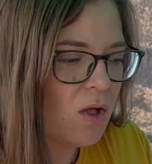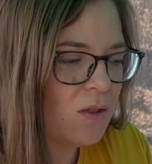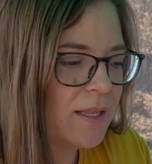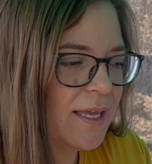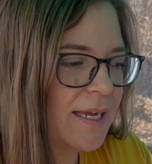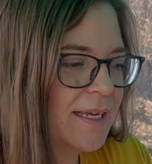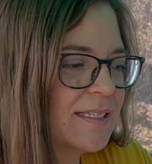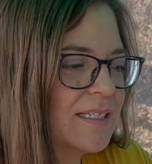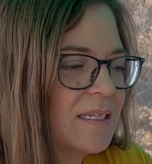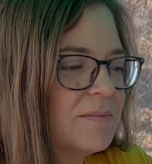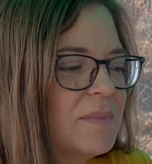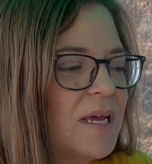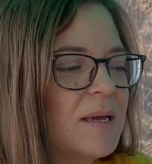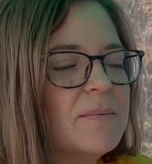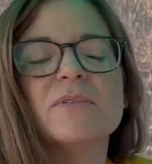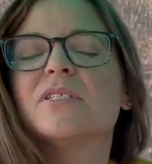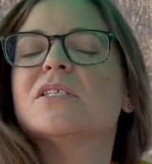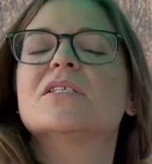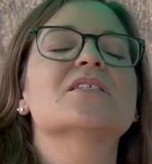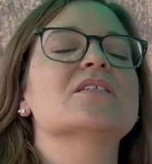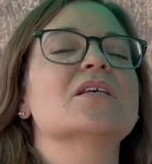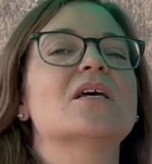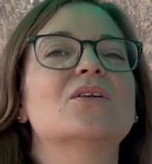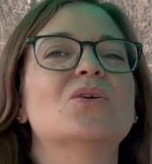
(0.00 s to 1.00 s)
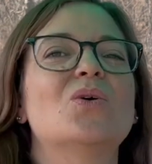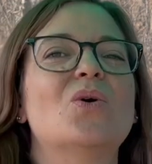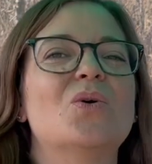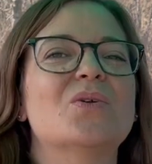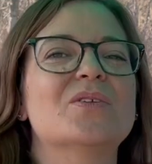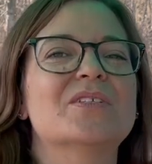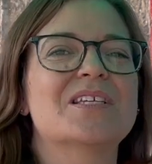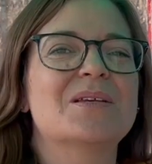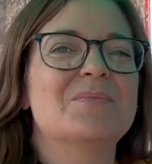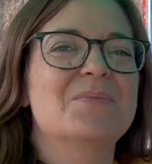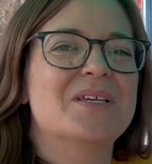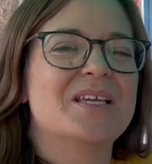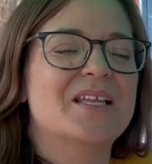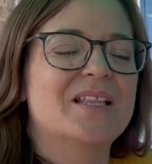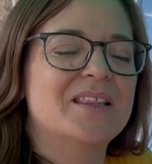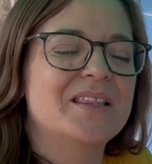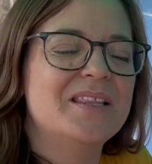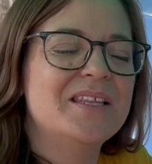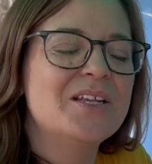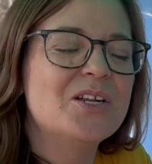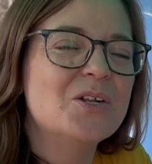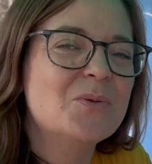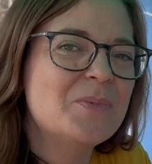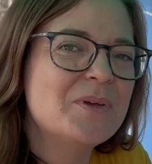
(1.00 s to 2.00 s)
Like sometimes the sun golds can be a
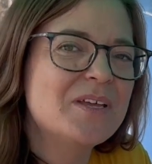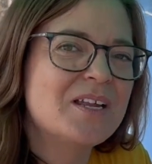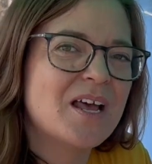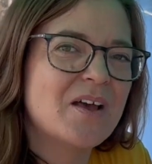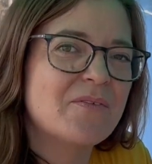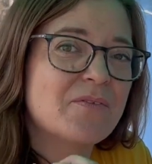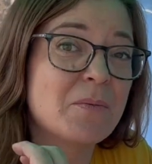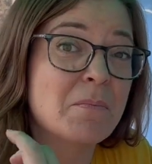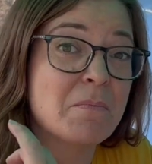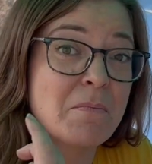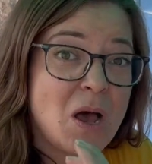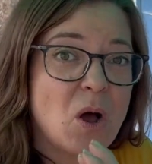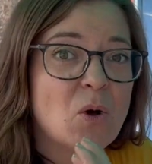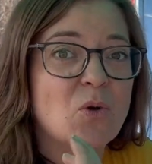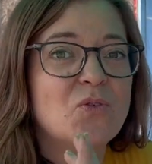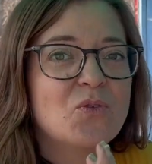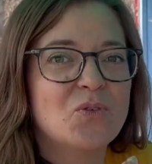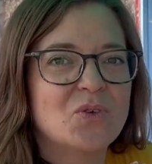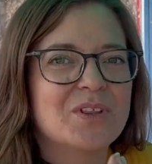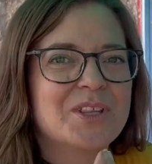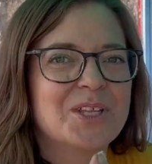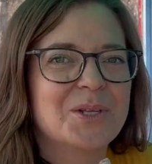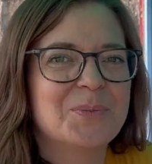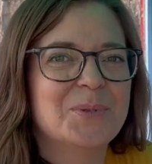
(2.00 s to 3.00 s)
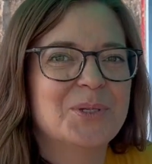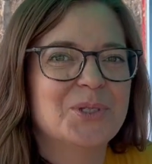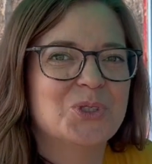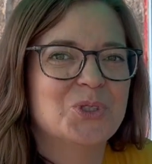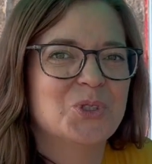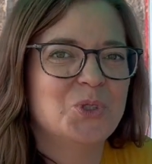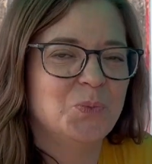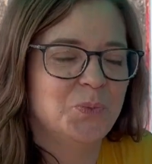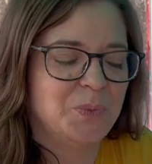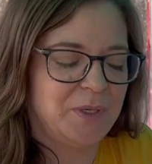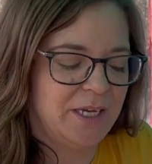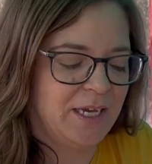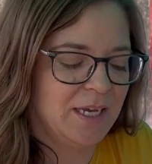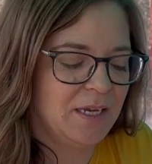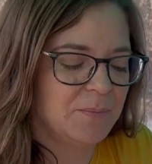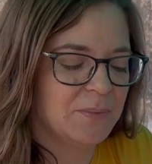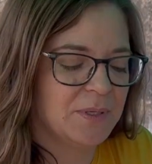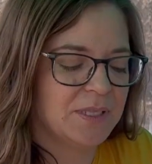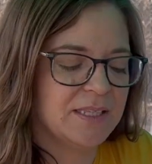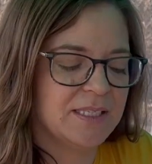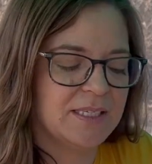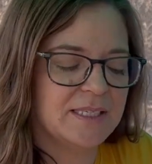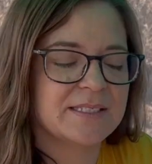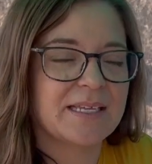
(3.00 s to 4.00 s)
little bit of a mouthful, a little bit too big,
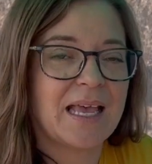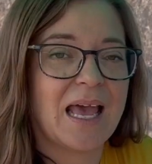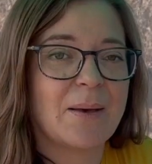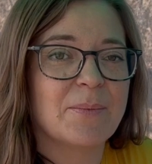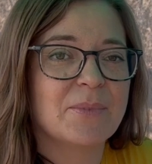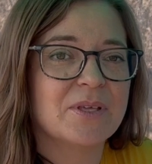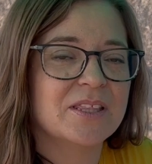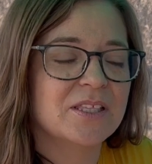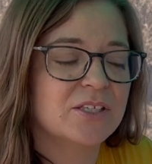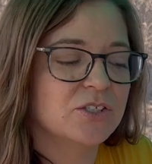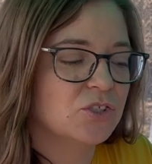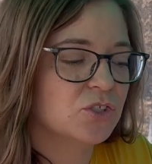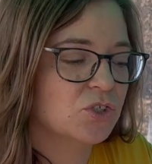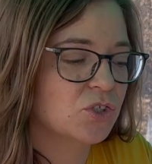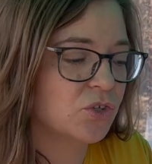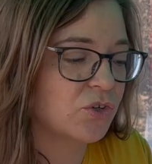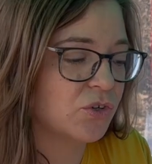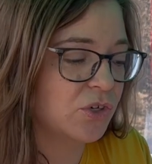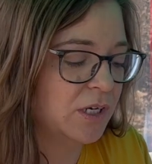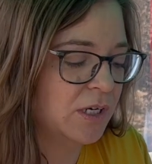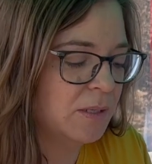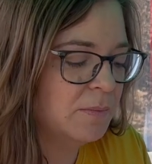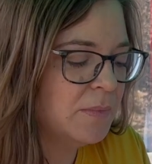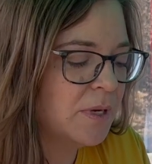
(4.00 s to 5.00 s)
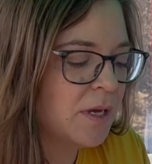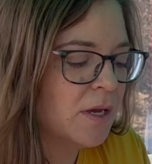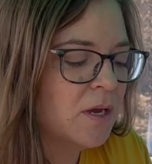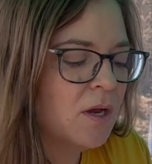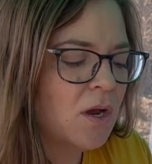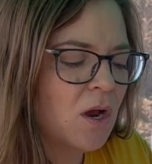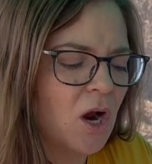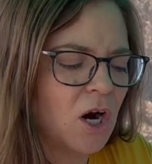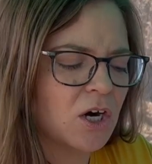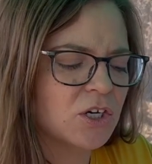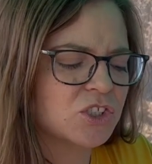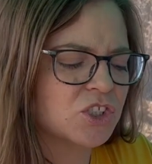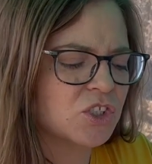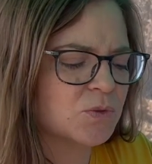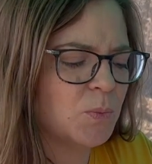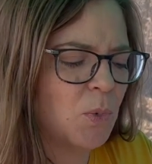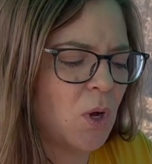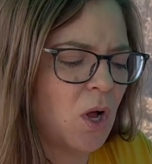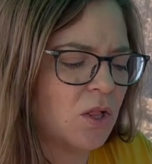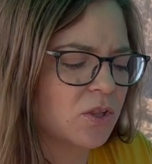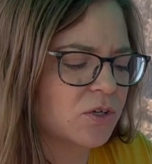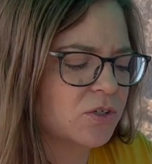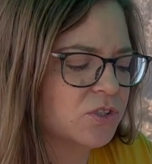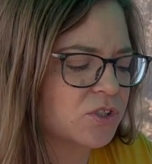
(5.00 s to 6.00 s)
but these amethyst cream are
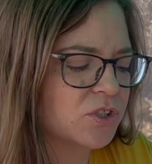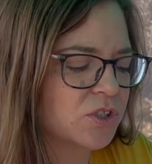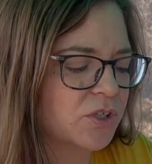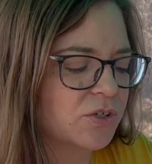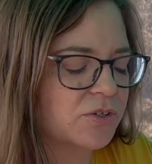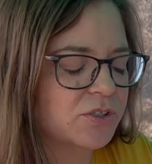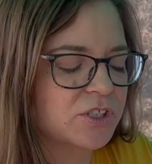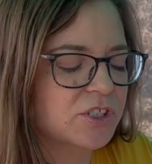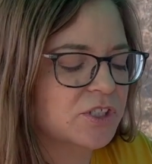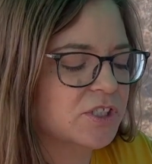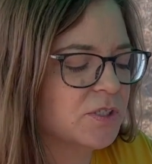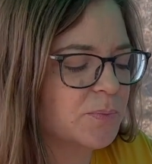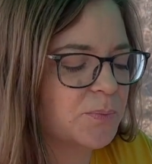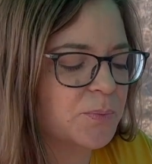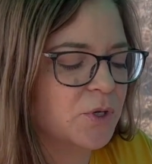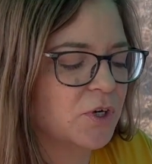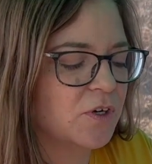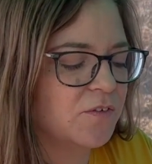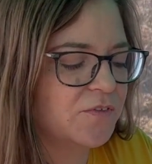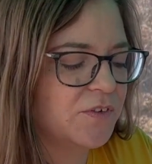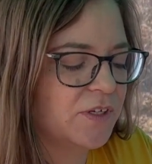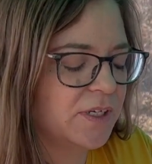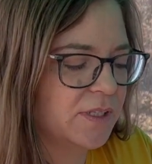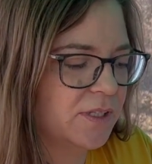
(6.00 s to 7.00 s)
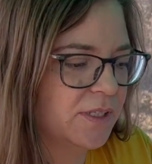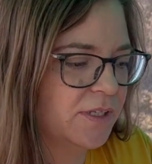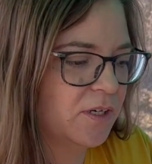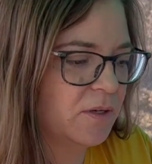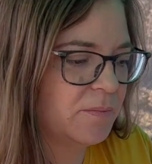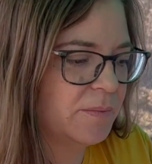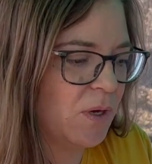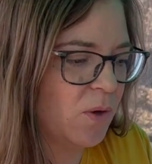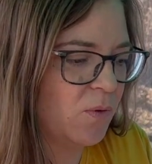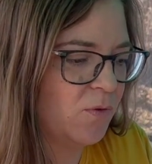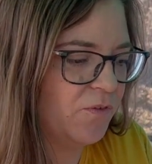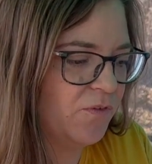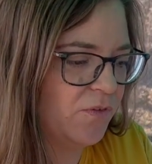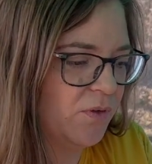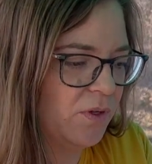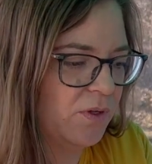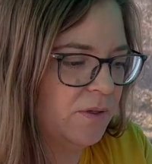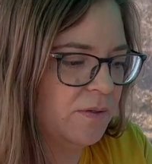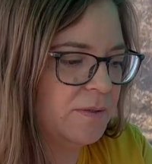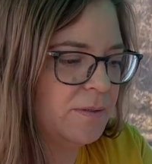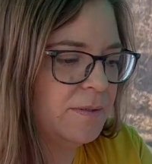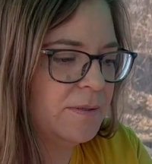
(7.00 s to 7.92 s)
smaller, so they're just the perfect little mouthful.